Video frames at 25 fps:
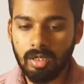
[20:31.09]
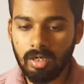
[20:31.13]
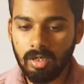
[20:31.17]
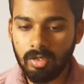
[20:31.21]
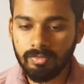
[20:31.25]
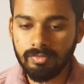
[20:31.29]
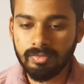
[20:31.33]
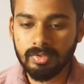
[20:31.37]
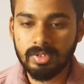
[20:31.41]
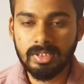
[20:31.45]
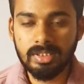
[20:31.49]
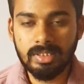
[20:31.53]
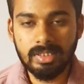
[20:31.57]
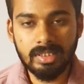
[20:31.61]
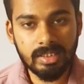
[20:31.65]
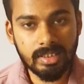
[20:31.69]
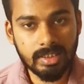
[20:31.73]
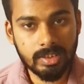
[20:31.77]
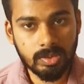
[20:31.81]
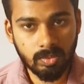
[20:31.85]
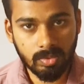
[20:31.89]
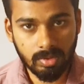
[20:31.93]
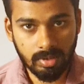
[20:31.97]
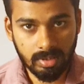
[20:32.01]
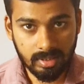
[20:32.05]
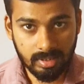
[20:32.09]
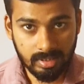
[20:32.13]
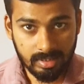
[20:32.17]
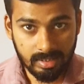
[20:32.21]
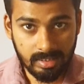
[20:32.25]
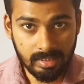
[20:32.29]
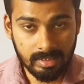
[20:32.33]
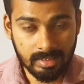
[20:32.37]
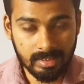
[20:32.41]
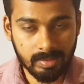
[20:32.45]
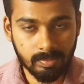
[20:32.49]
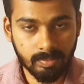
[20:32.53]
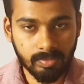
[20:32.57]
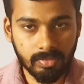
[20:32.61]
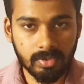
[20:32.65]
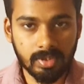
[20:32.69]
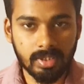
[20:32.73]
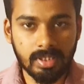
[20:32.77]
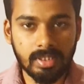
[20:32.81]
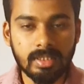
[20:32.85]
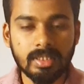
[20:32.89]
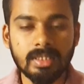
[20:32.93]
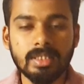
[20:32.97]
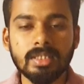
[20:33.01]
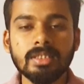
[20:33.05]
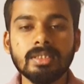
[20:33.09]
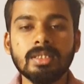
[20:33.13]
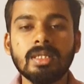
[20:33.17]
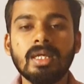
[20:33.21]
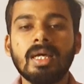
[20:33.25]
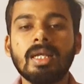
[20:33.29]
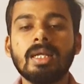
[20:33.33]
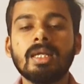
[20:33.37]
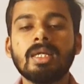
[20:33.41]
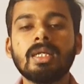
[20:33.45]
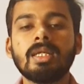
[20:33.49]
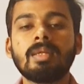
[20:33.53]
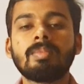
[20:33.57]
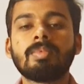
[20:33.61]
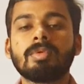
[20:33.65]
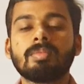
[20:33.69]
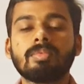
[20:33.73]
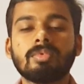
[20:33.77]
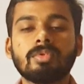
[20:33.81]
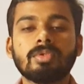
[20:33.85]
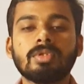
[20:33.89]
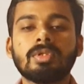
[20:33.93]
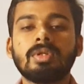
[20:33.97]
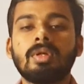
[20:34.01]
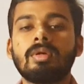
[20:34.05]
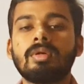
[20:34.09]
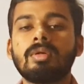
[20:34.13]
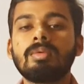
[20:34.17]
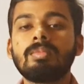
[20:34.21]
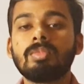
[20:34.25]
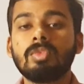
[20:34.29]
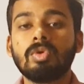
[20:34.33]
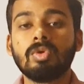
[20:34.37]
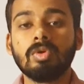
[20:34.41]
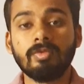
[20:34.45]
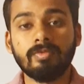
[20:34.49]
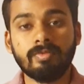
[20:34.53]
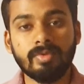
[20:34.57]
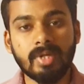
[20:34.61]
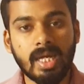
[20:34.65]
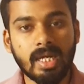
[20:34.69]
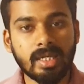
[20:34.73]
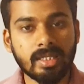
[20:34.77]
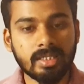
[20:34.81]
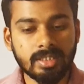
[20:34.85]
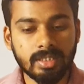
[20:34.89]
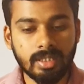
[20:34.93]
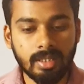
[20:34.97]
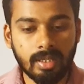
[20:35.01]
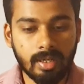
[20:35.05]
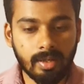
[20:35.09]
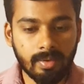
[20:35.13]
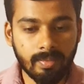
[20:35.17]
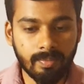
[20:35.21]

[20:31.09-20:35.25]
of each volatile component is directly proportional to mole fraction,